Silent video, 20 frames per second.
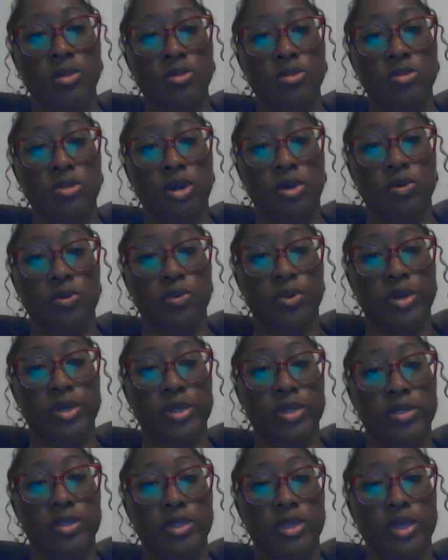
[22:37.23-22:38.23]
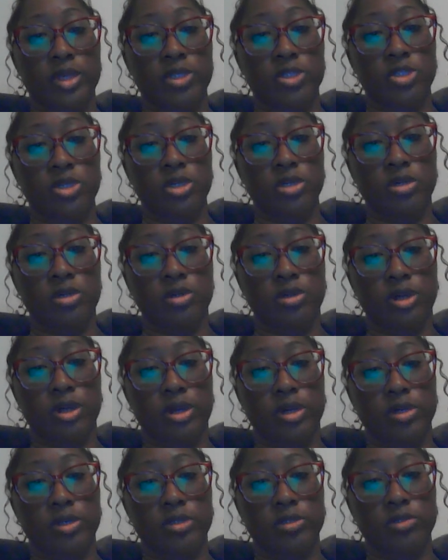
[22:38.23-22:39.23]
So, recollection
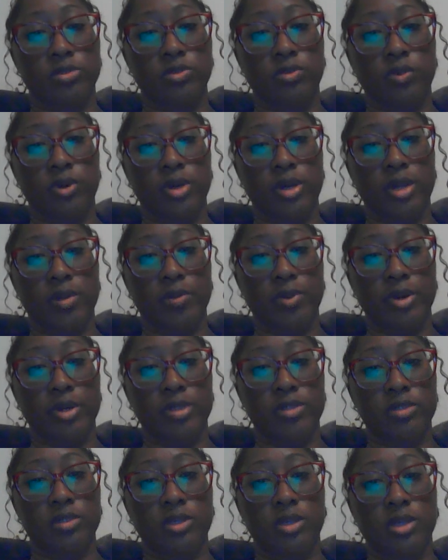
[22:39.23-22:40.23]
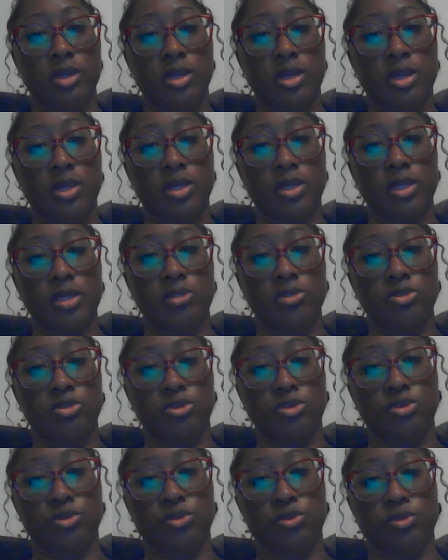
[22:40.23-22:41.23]
occurs when a person needs
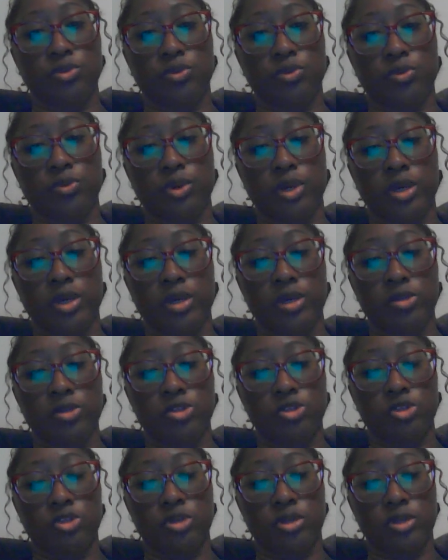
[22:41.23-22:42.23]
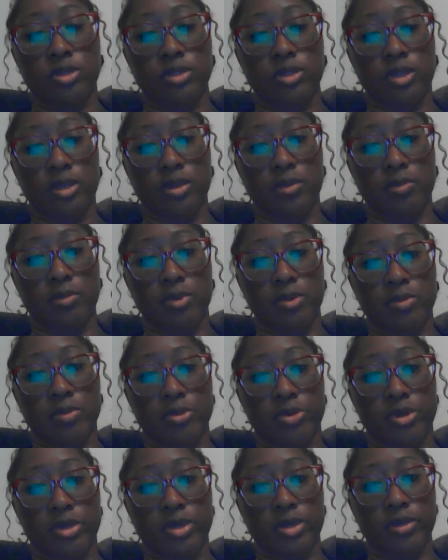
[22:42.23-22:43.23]
to reconstruct a
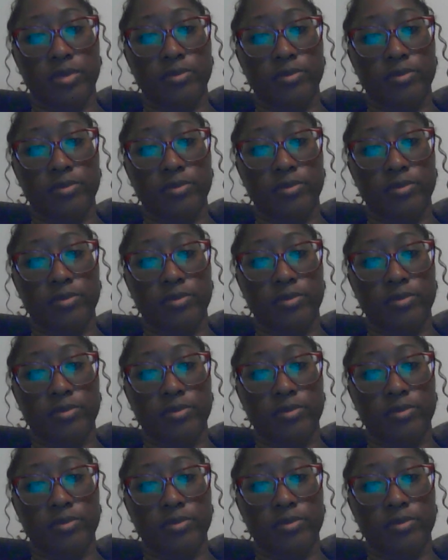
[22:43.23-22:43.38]
memory.